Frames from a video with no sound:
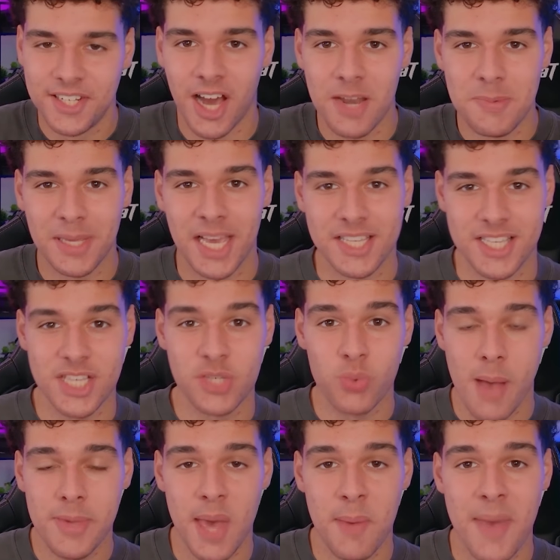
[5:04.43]
done because this
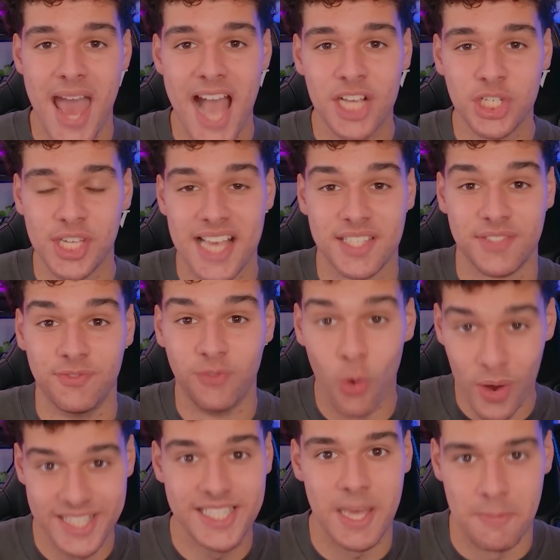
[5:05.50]
webcam actually has
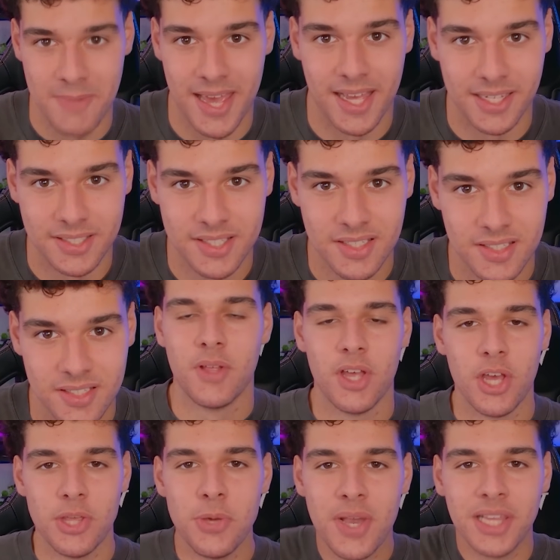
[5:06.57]
voice commands.
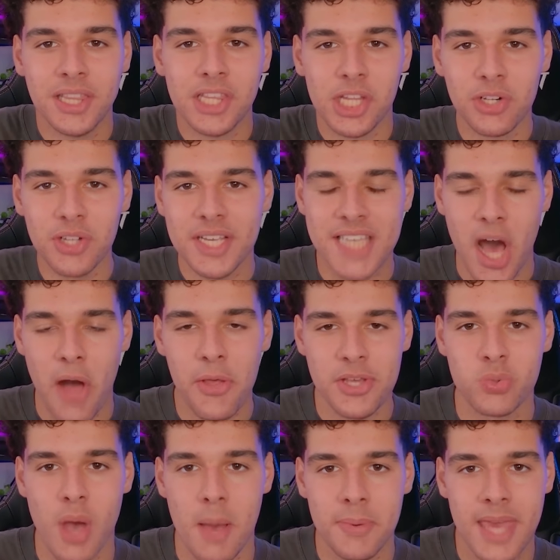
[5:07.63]
You can literally tell this
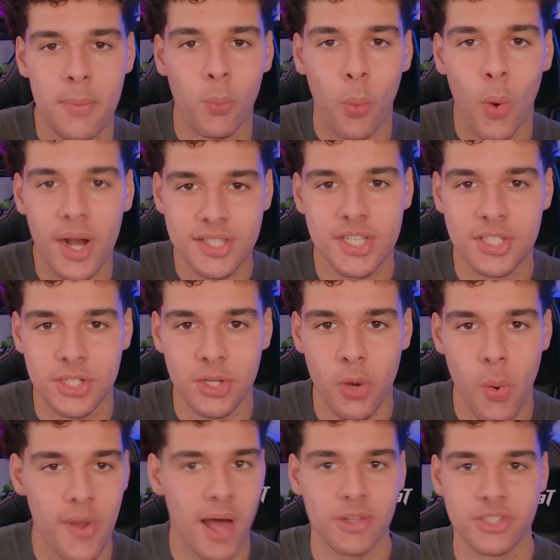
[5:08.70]
webcam what to do
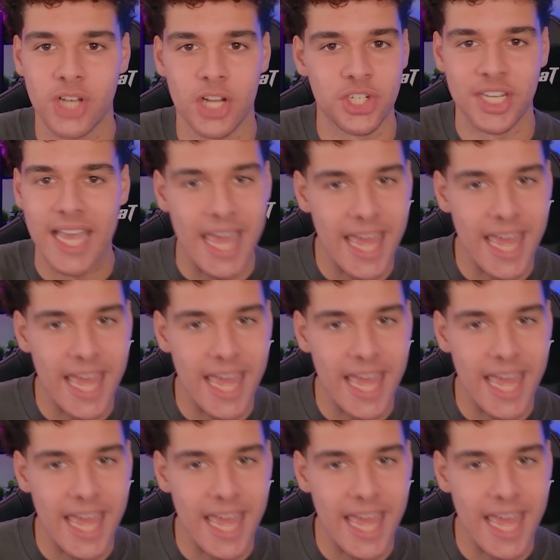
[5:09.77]
without touching